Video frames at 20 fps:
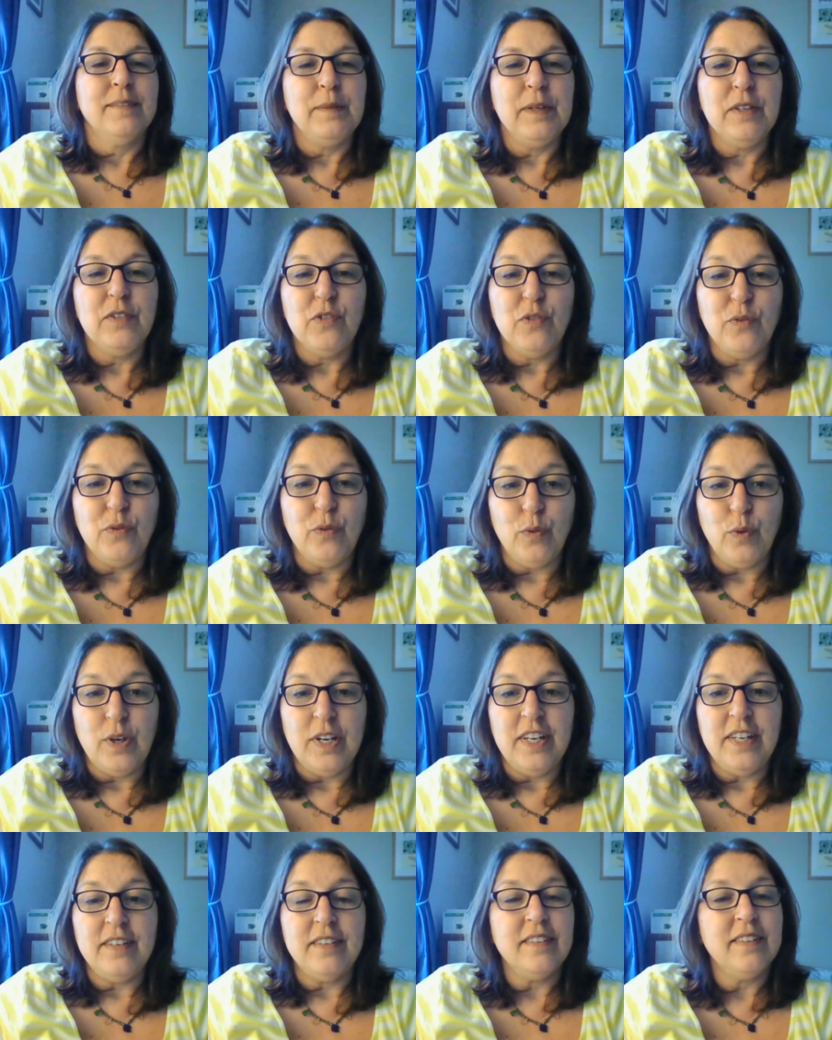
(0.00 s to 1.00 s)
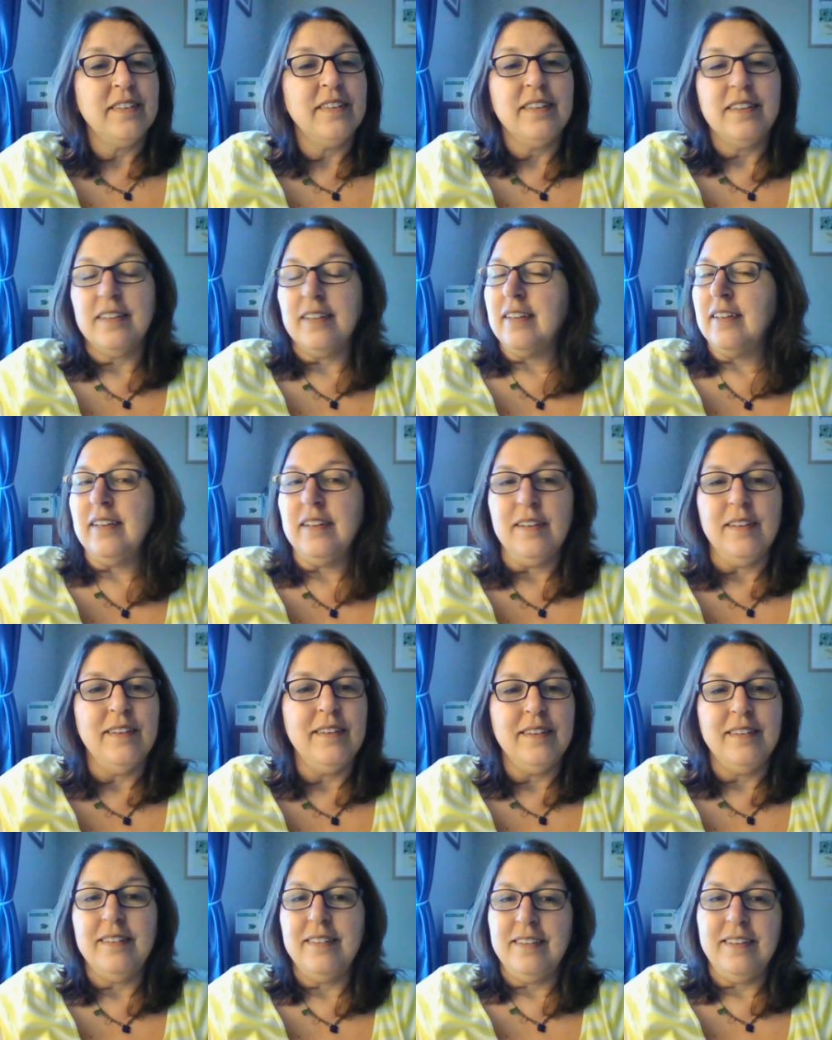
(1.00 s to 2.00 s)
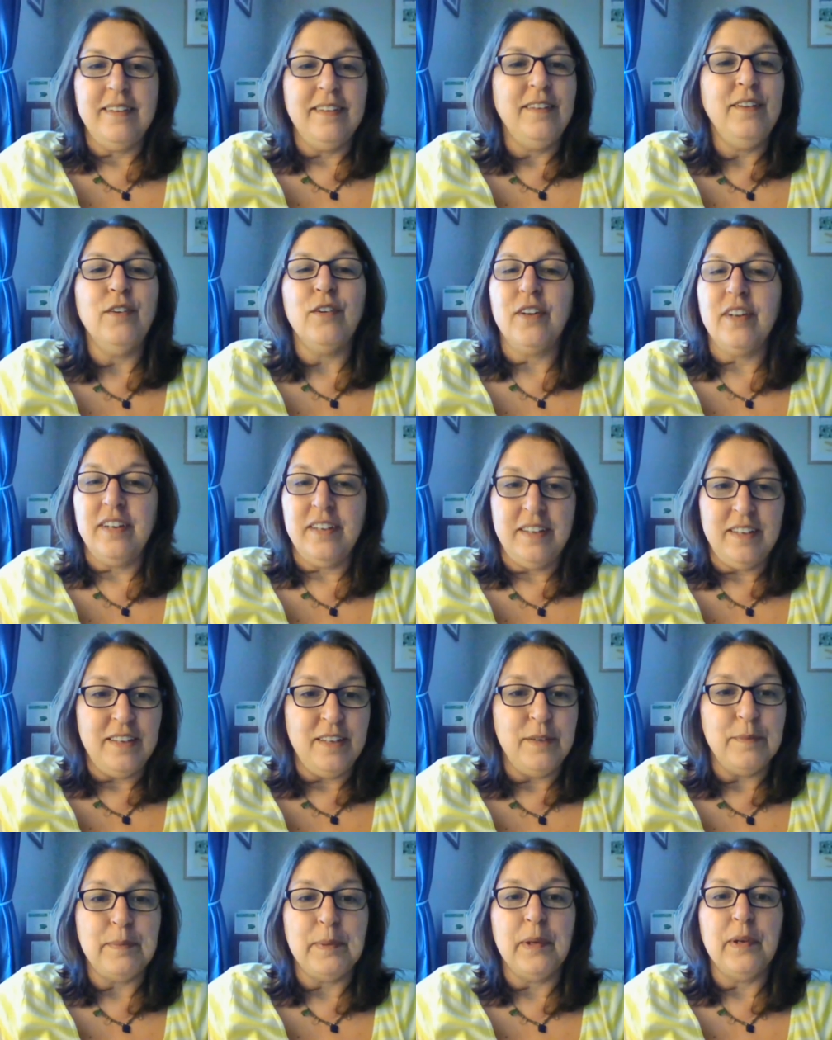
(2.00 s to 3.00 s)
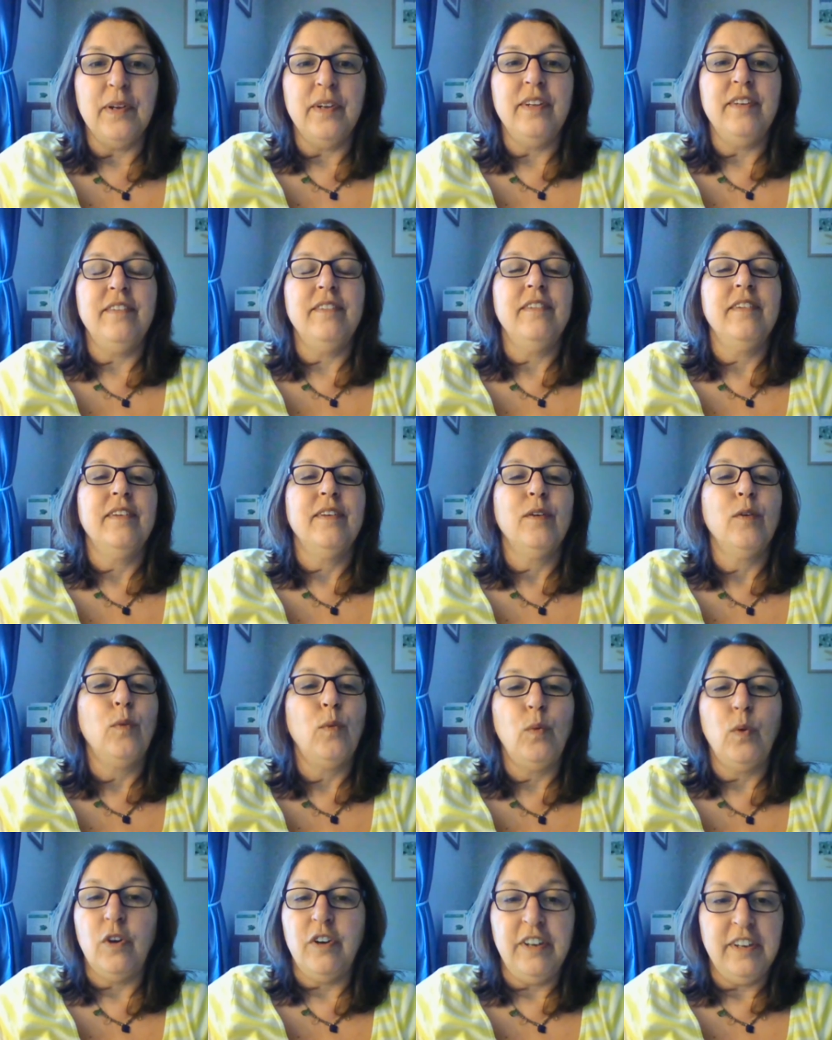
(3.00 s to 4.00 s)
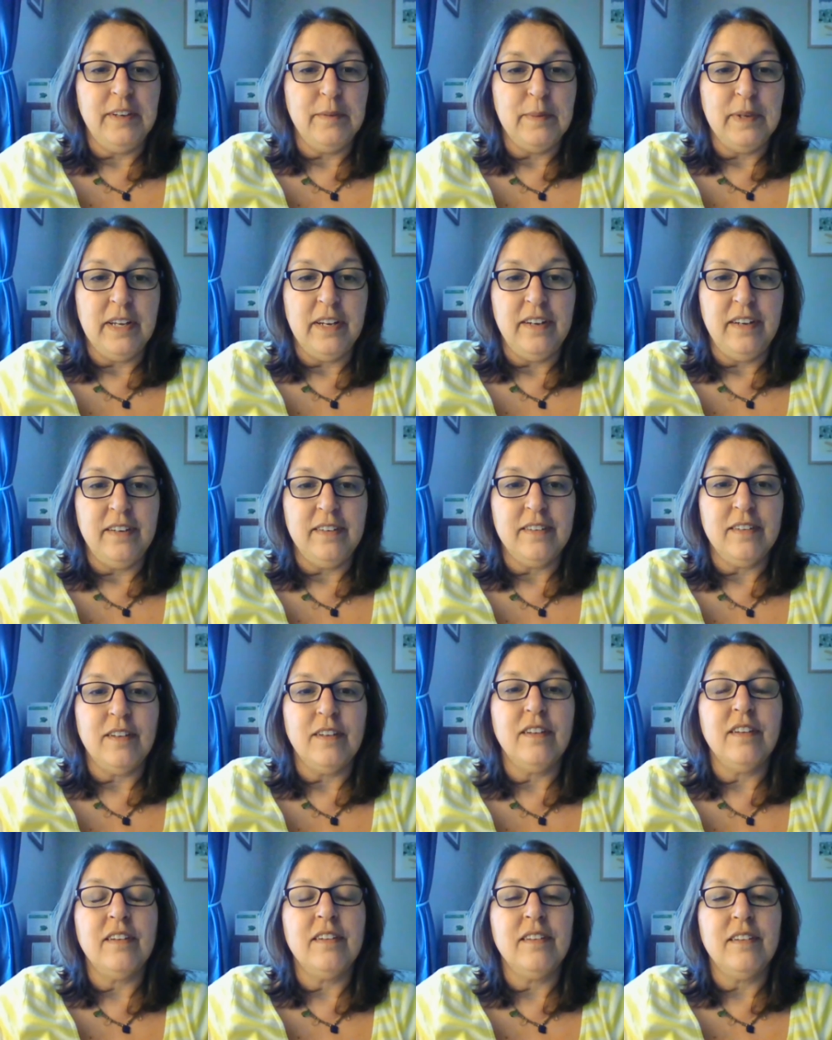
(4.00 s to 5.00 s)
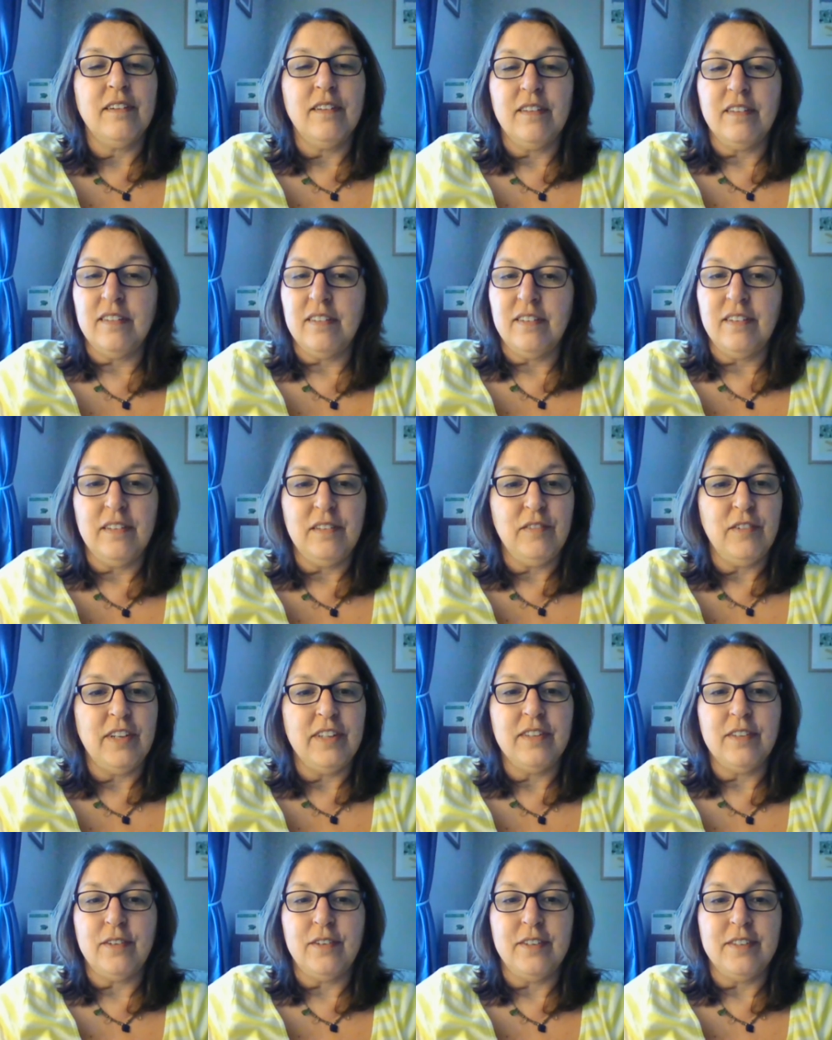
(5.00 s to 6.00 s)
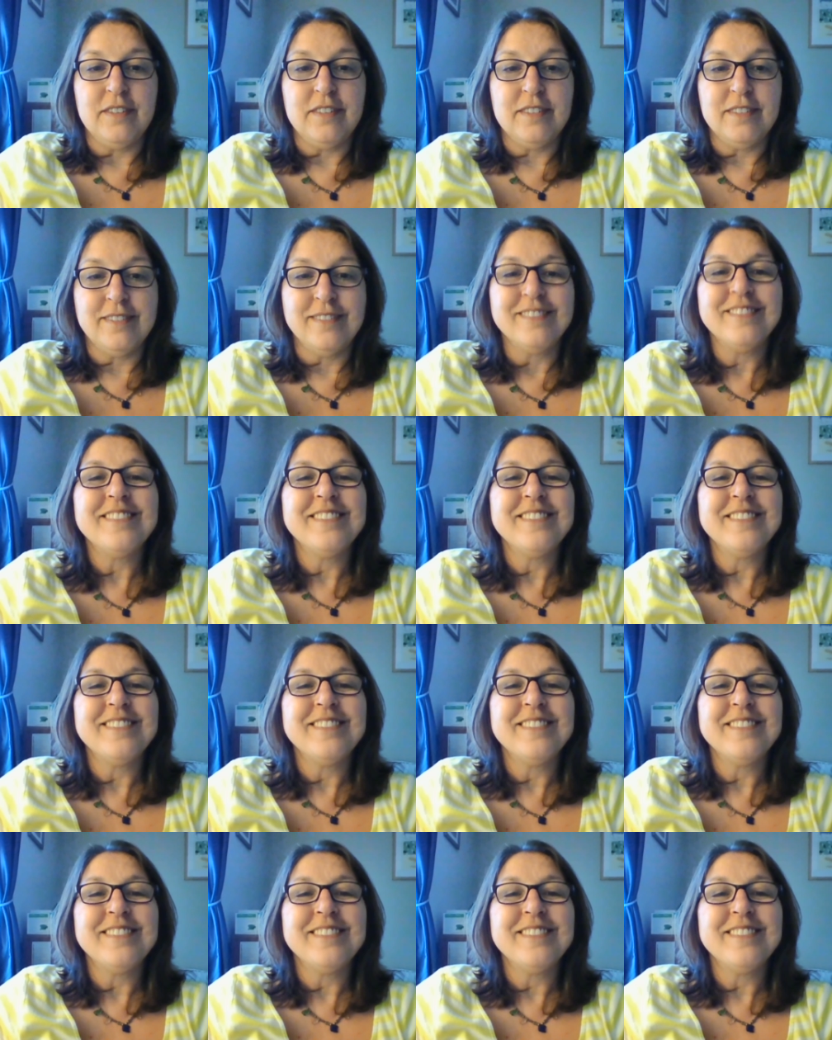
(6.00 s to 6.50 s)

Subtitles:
Because if you wait, you're going to keep on worrying about it all throughout the course,